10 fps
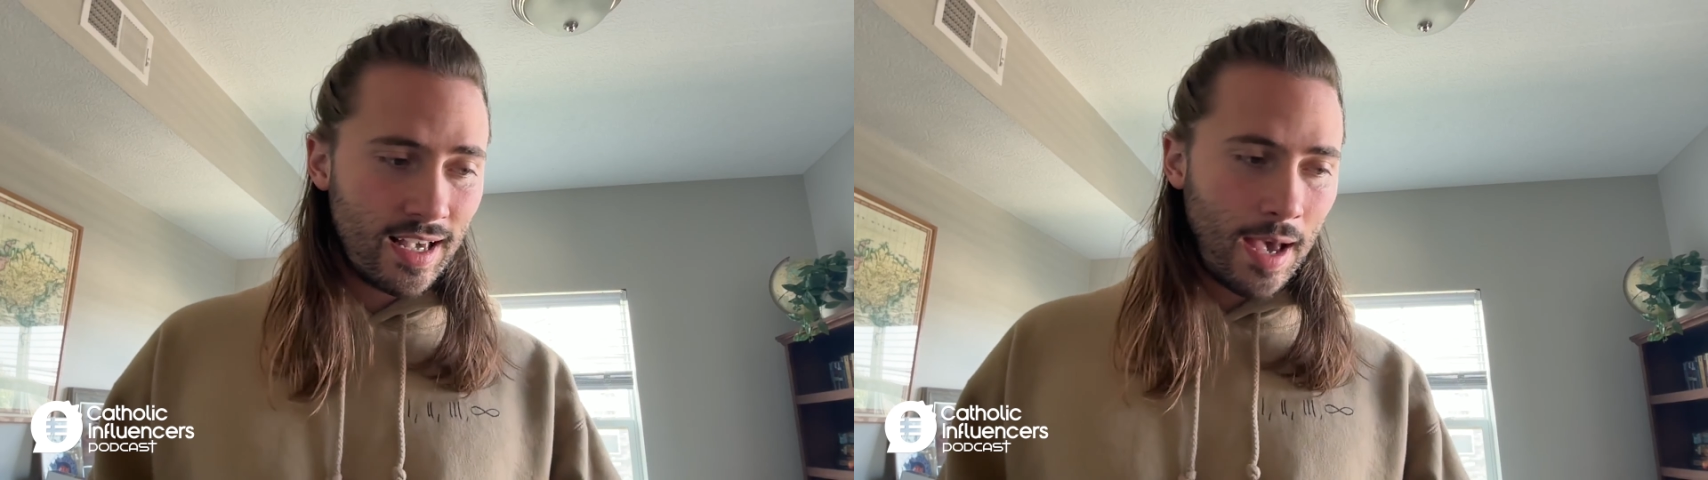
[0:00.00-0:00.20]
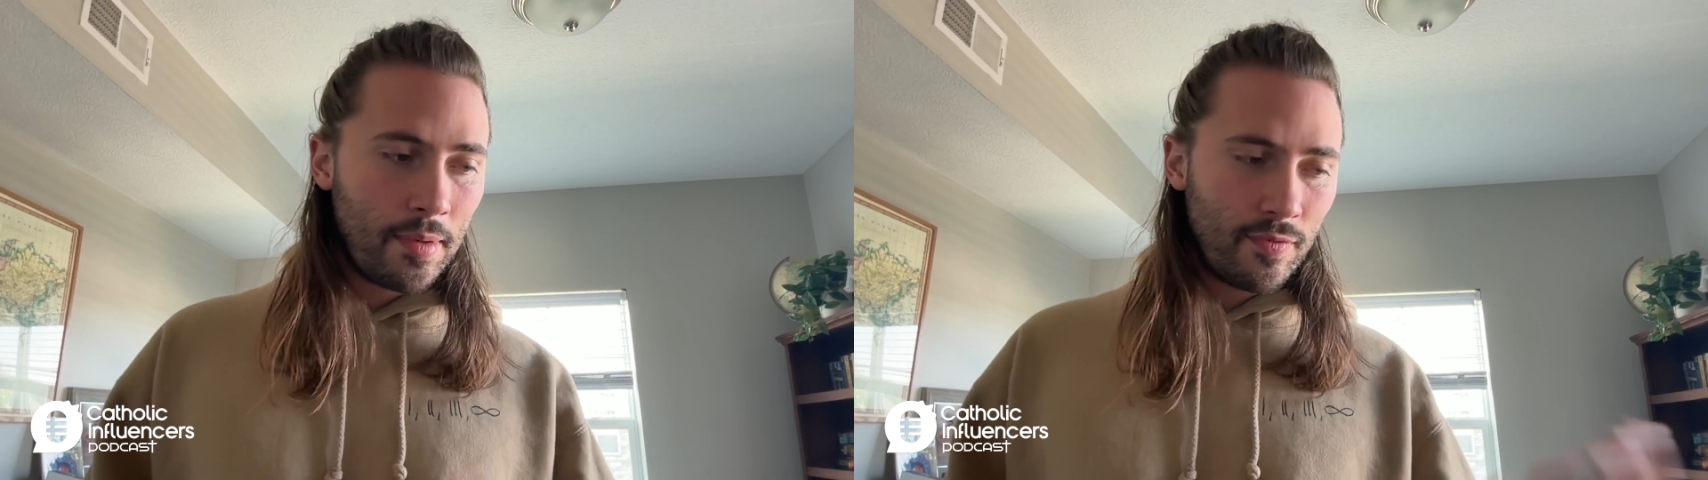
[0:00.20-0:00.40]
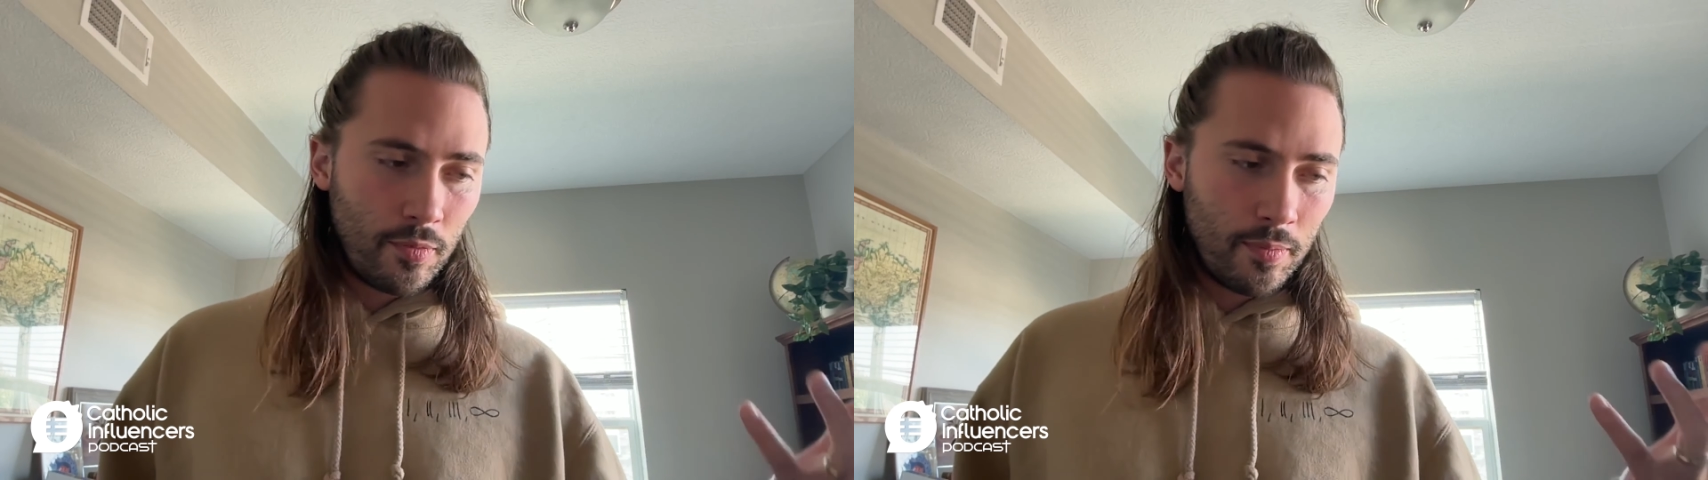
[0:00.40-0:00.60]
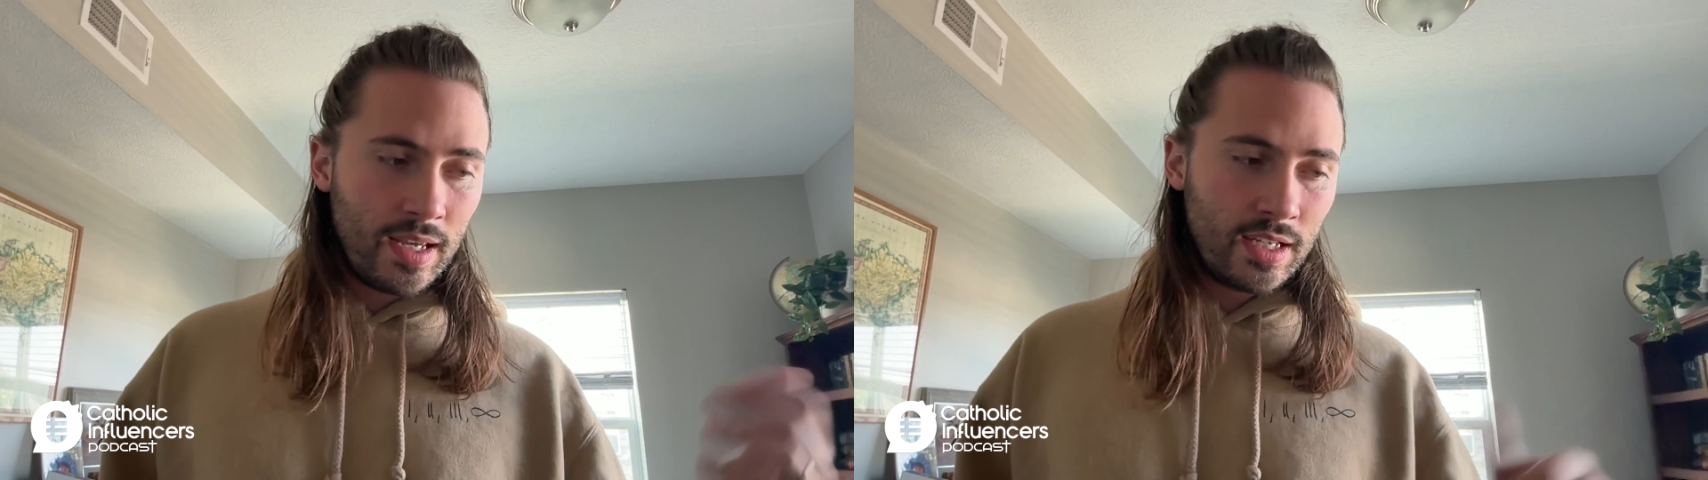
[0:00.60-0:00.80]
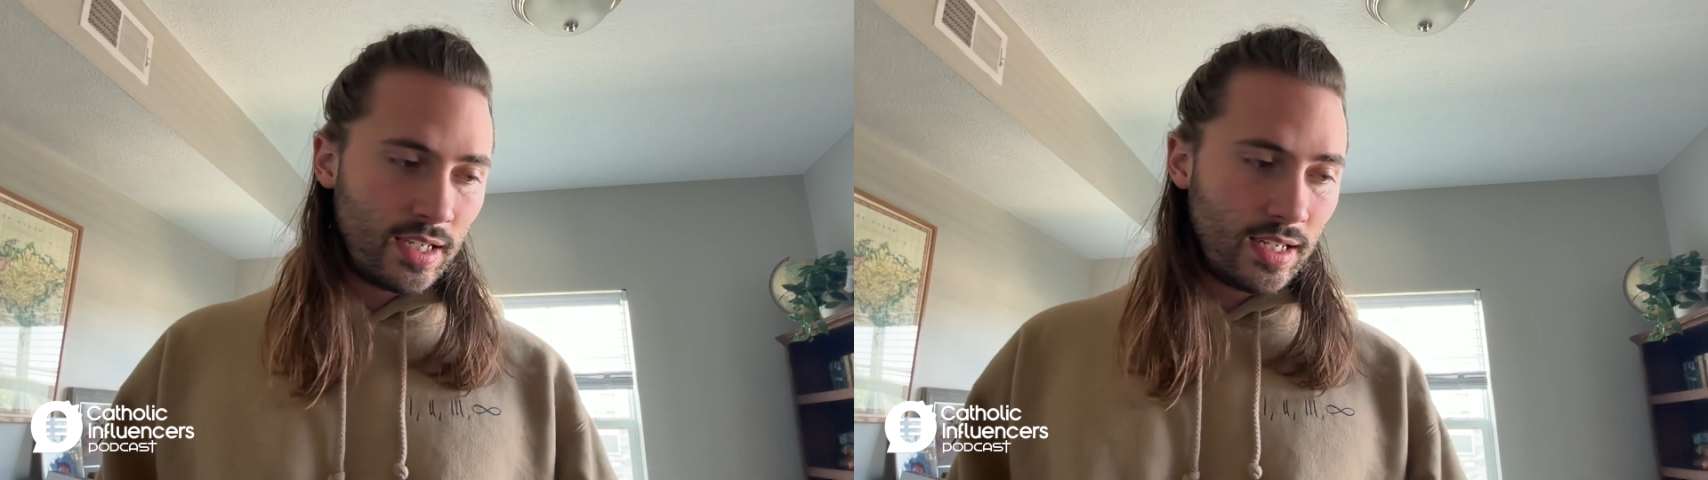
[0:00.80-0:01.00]
I mean, for
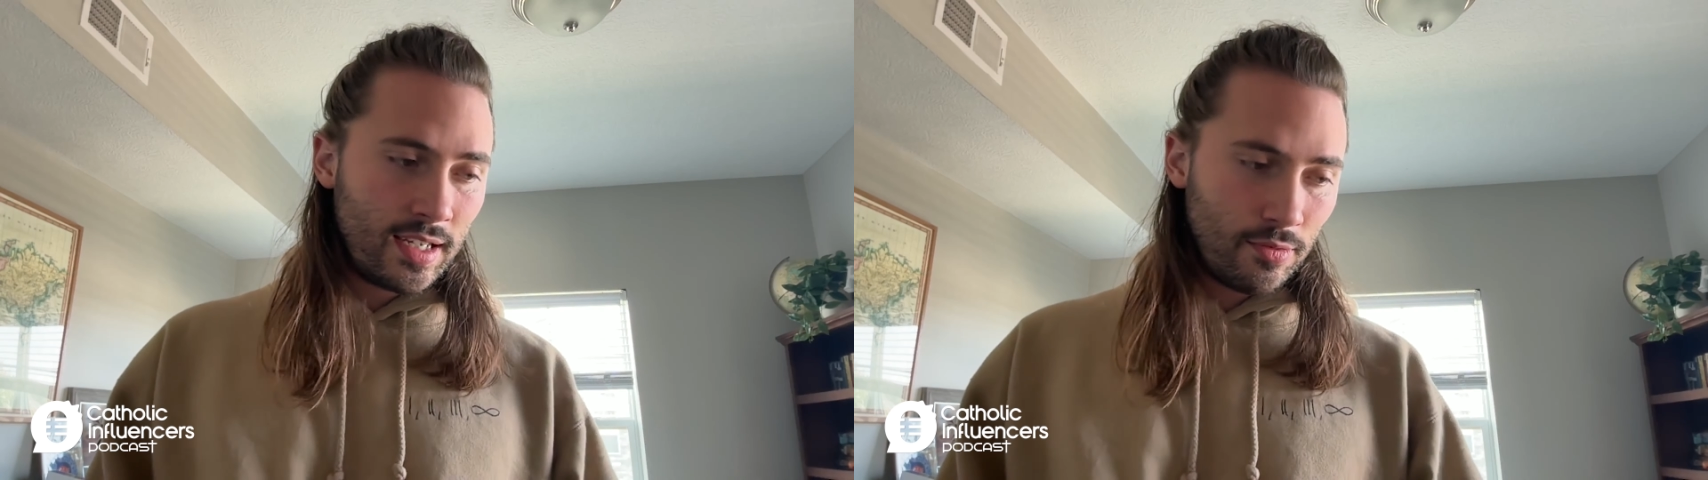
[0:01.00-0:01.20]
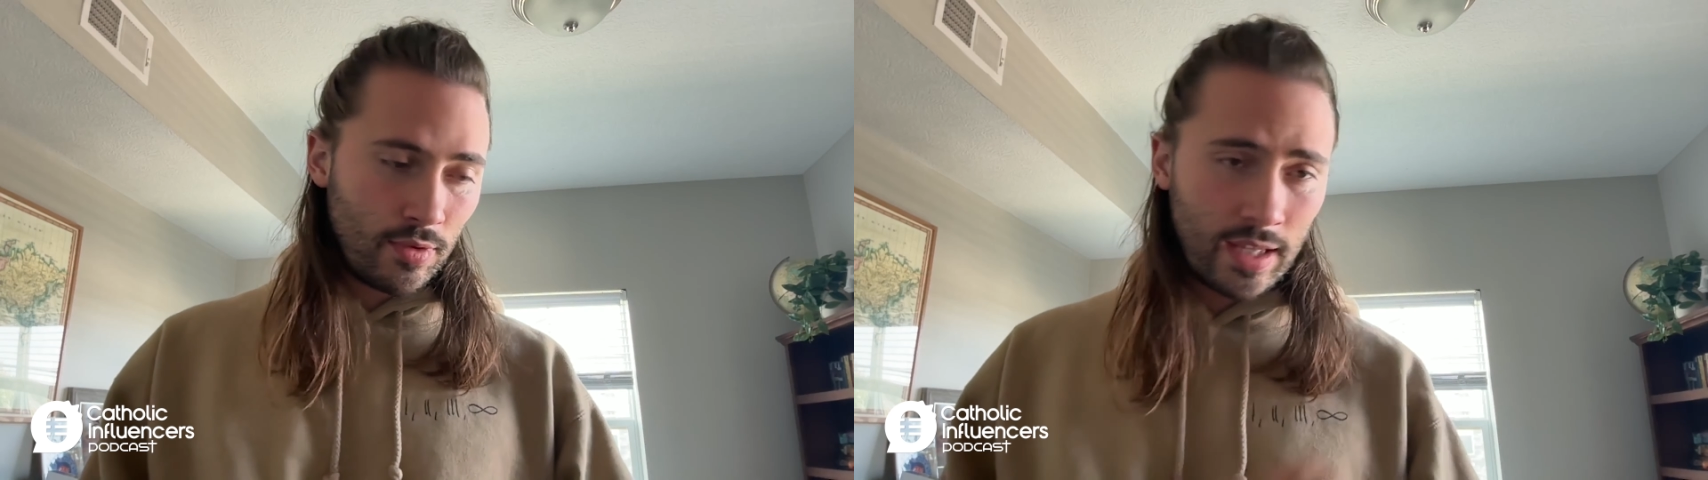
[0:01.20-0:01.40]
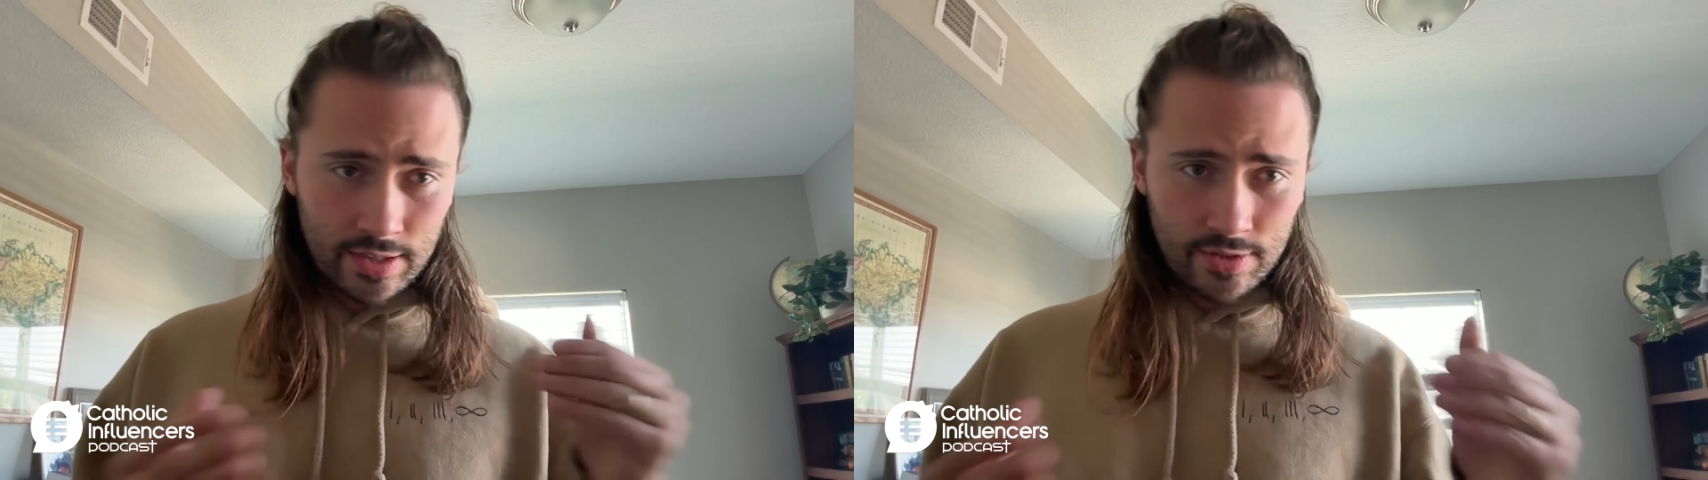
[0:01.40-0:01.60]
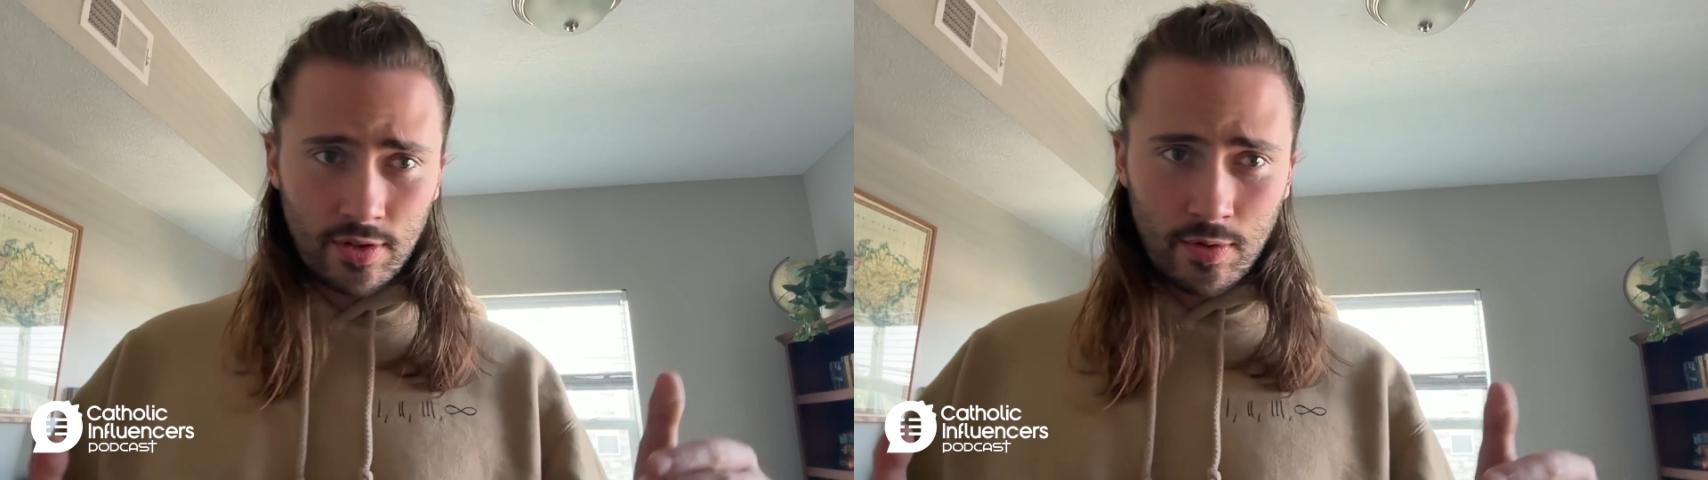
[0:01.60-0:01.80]
me to really answer the